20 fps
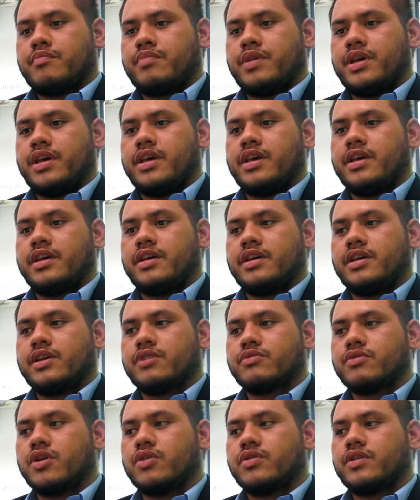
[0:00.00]
being
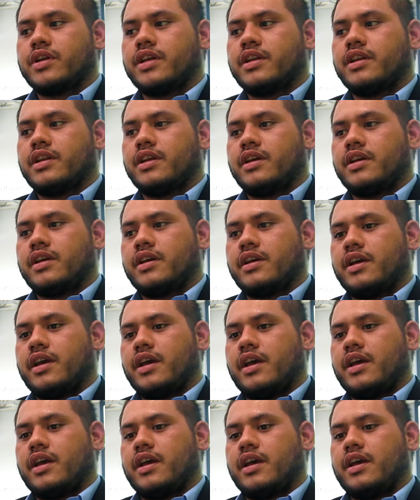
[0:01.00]
eroded
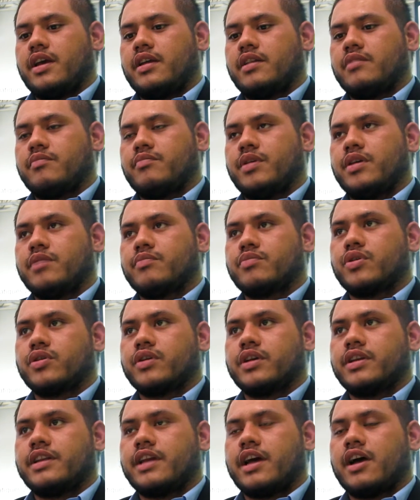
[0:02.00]
and being
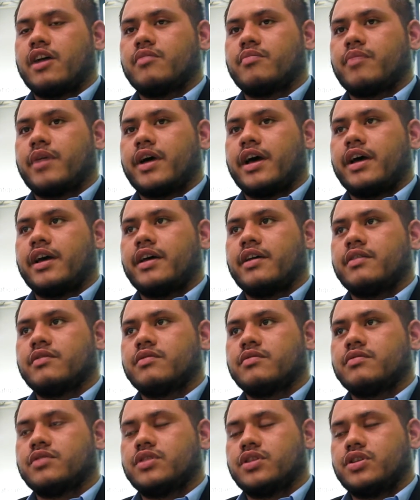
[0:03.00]
broken down by
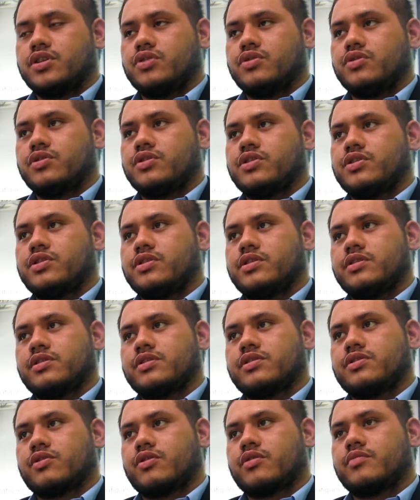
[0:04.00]
huge
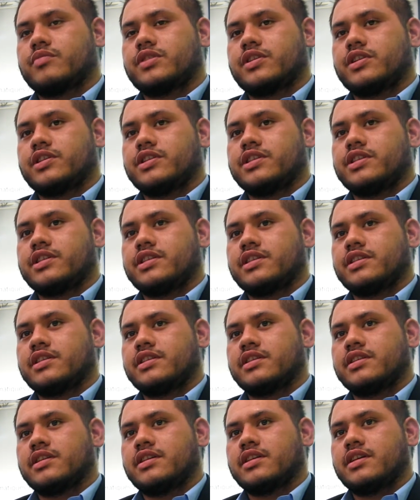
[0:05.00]
storm surges